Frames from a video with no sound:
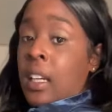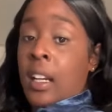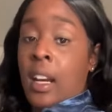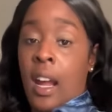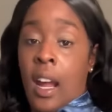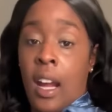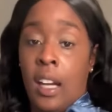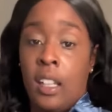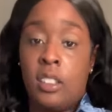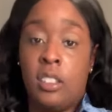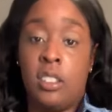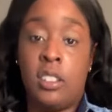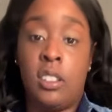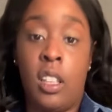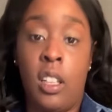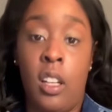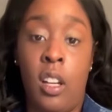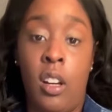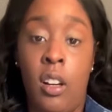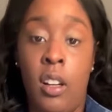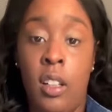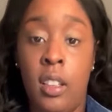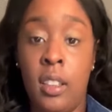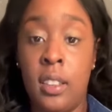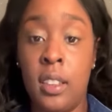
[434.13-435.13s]
an extra
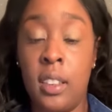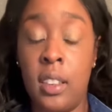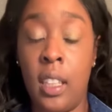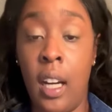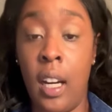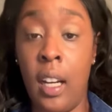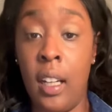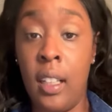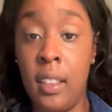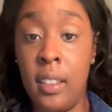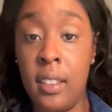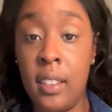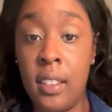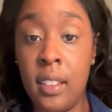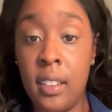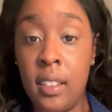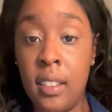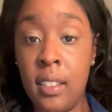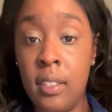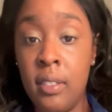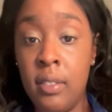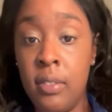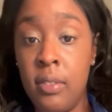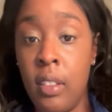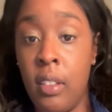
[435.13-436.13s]
large, guys,
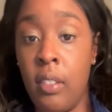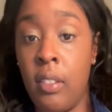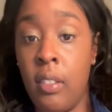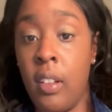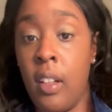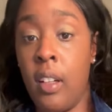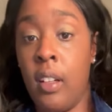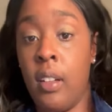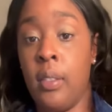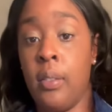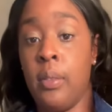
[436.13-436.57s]
for real.